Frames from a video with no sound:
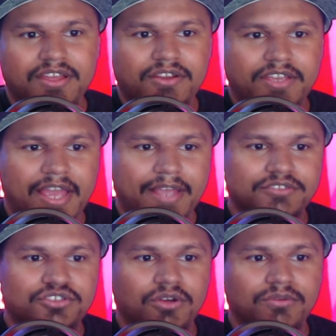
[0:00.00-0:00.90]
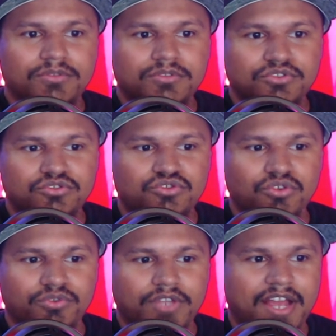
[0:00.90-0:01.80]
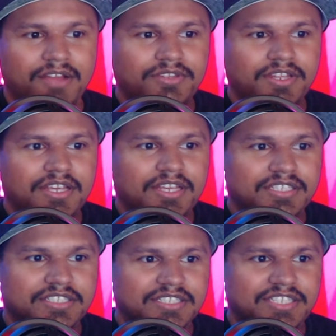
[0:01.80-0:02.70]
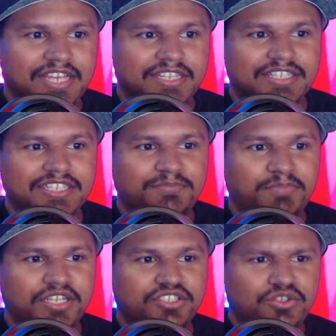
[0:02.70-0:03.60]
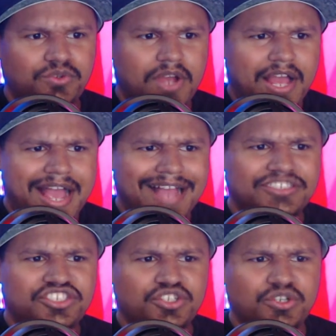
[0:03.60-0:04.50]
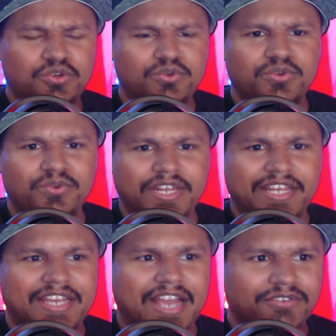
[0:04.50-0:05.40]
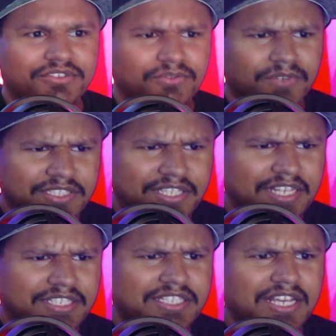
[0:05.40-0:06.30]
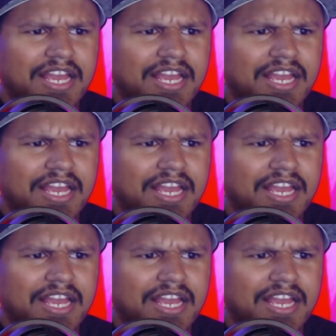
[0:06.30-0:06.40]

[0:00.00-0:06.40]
Okay, so you scroll down, it's going to say this Pikachu has two unique characteristics.